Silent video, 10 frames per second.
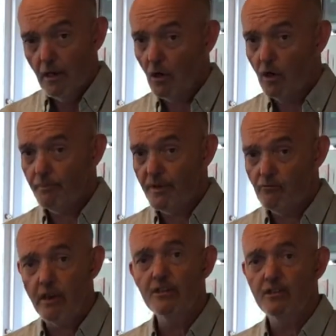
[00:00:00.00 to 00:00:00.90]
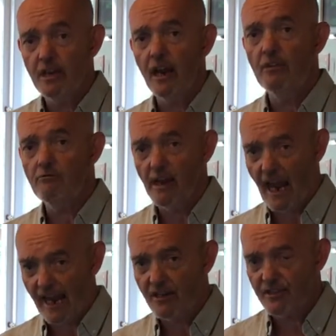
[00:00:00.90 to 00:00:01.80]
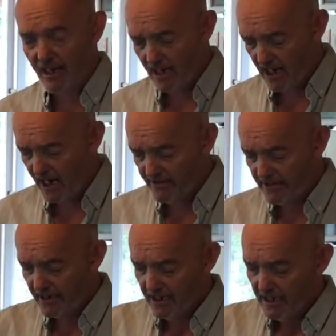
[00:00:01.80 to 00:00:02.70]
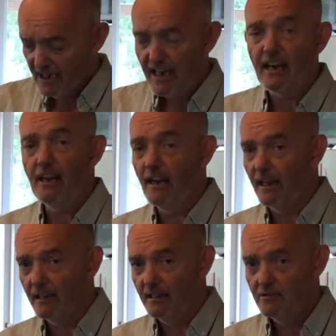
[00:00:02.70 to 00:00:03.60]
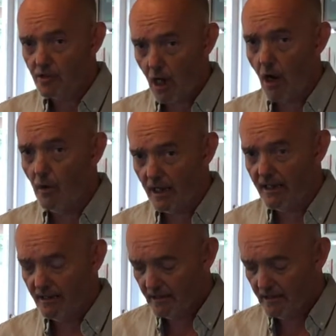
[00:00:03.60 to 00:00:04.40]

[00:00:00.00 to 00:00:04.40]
I've been resting and relaxing and healing slowly.